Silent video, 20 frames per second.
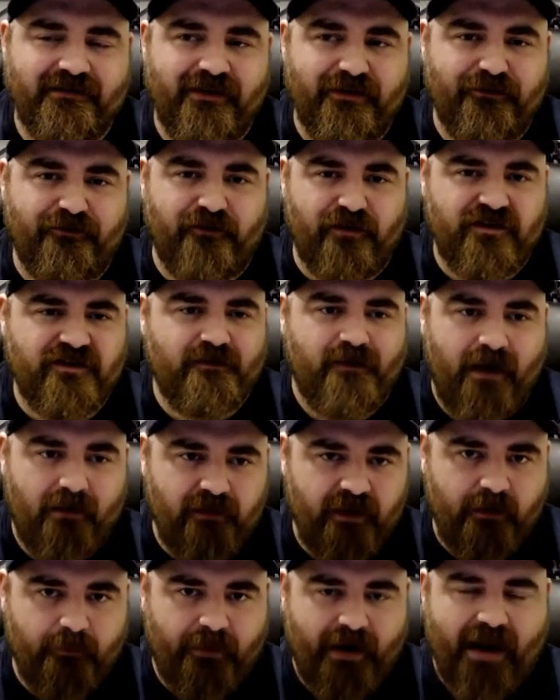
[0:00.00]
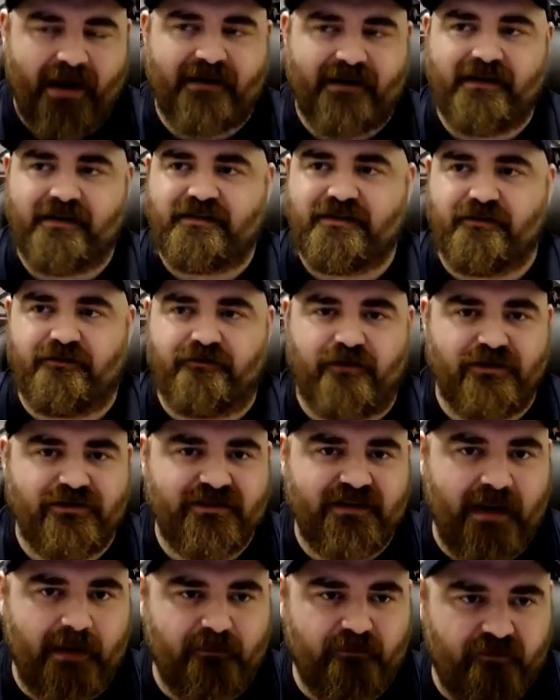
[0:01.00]
the first public practice, the first
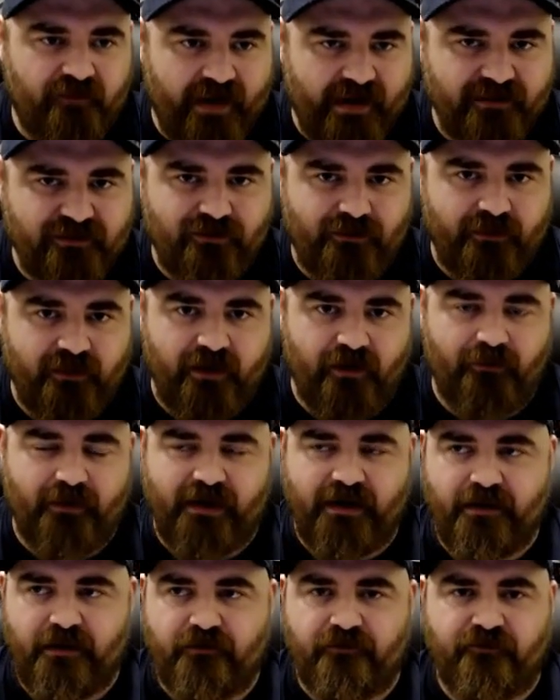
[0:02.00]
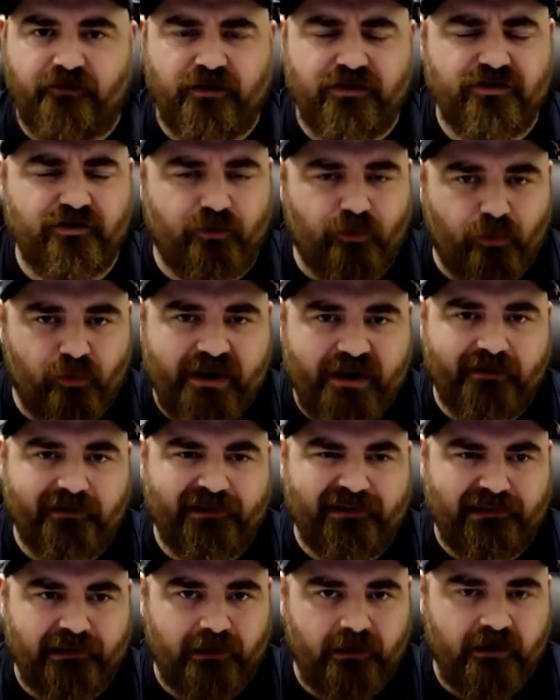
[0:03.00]
time fans are in the arena, the first
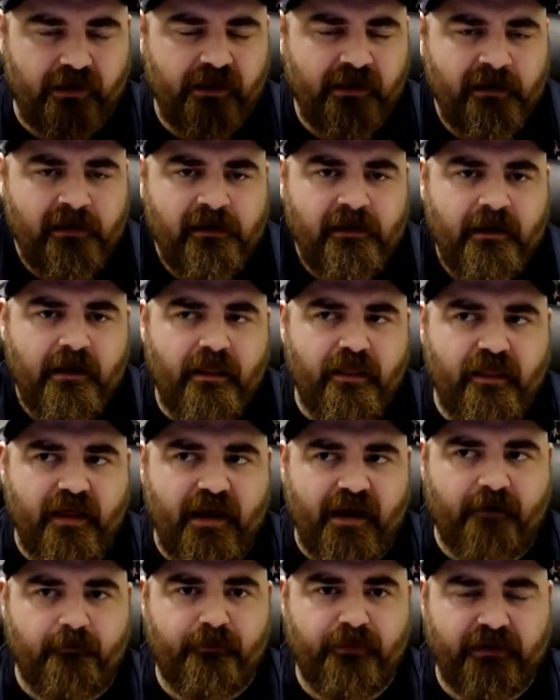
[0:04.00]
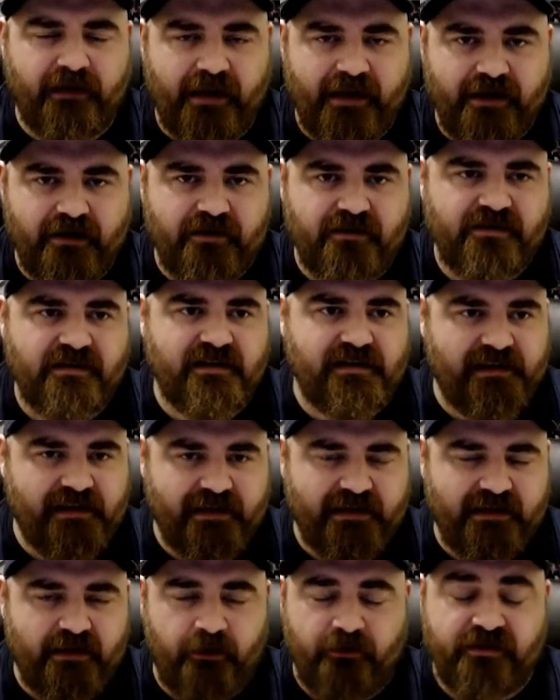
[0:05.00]
real look that players
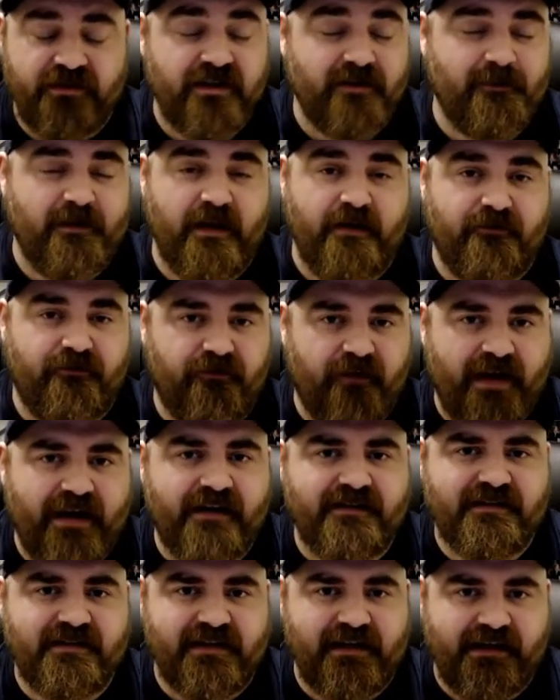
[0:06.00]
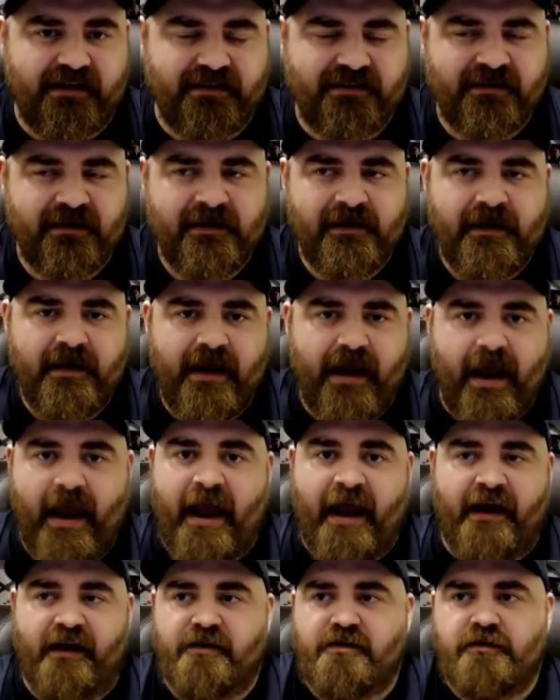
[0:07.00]
get, or excuse me, that fans get
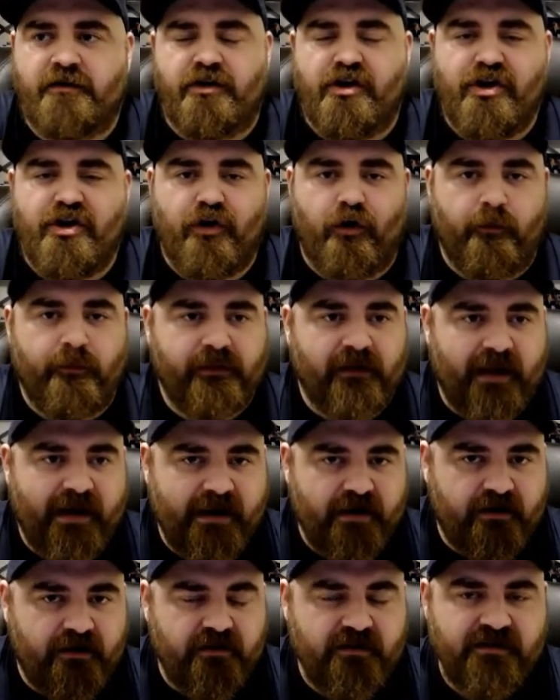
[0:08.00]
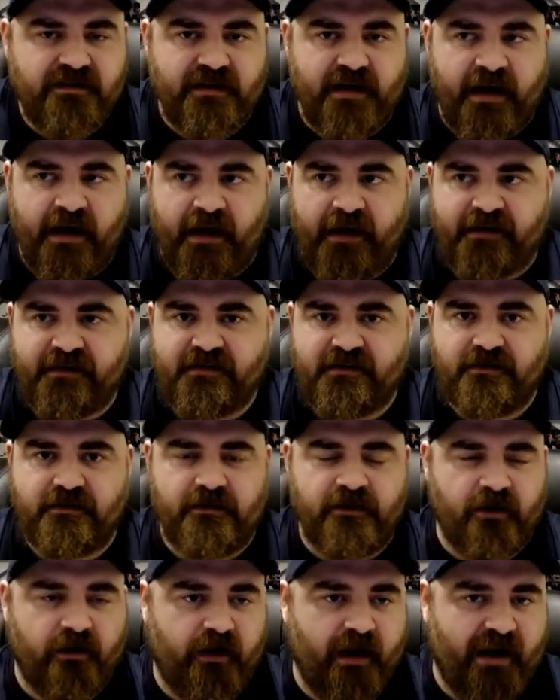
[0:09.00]
at new players, at
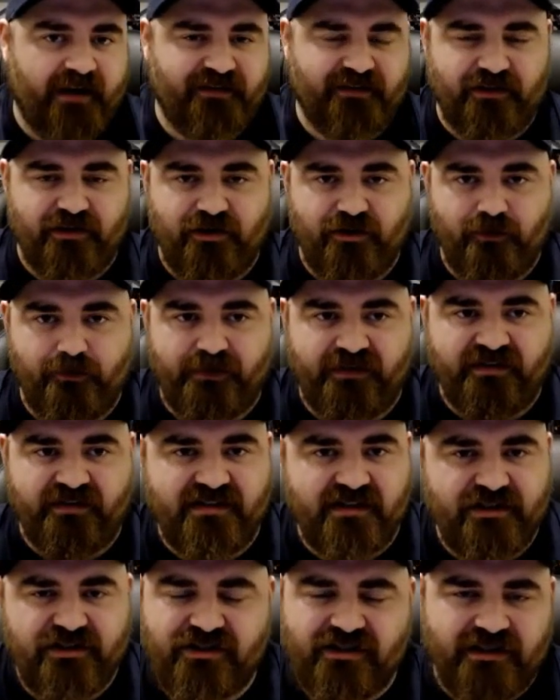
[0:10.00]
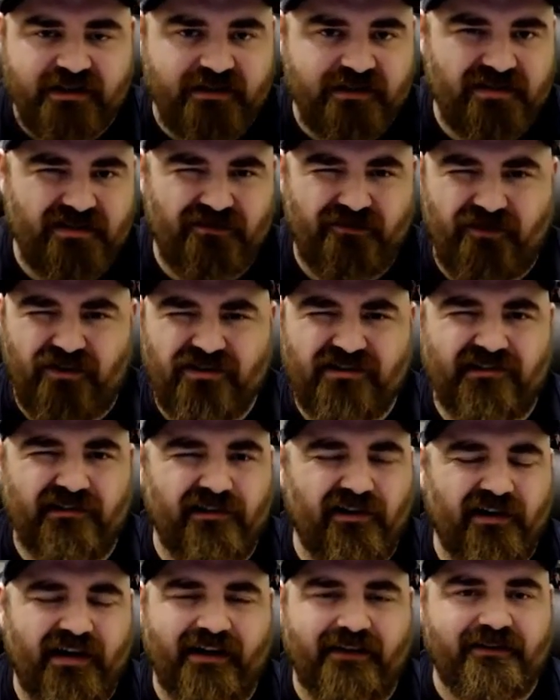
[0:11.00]
you know guys in new positions. The first
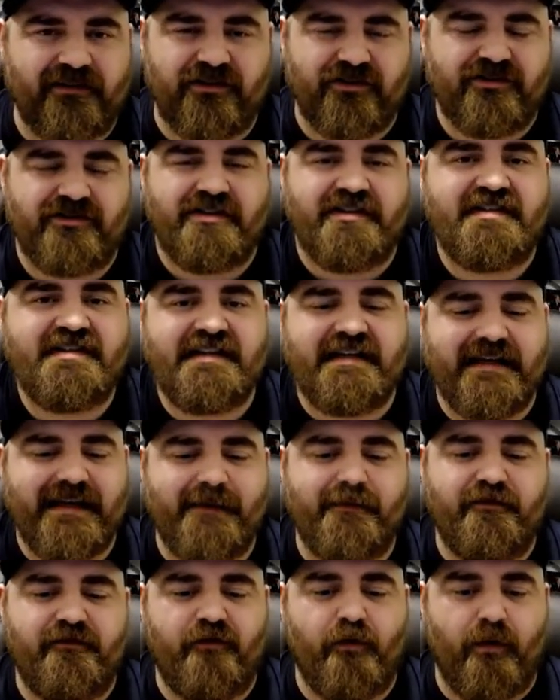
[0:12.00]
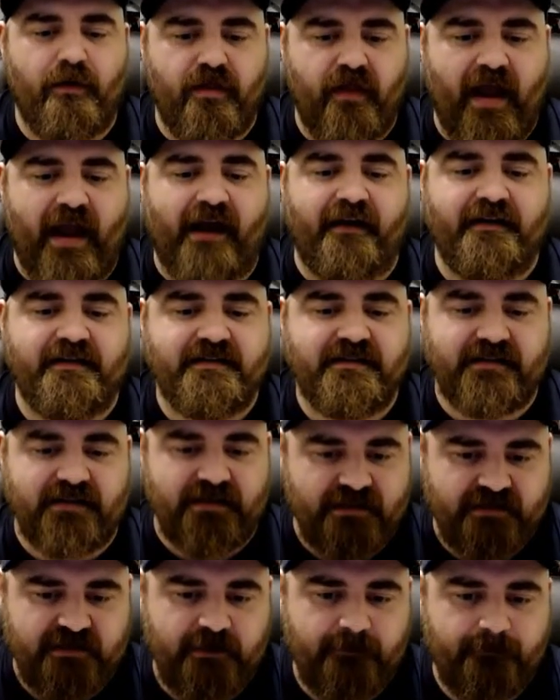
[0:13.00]
look at just the team for that
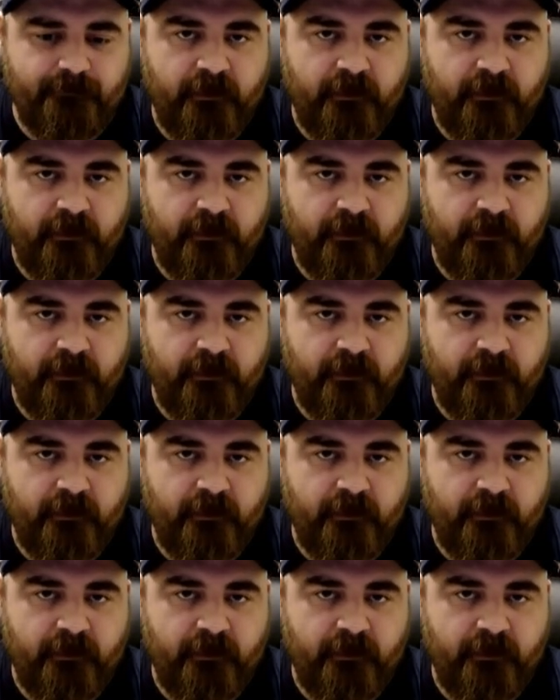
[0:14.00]
season.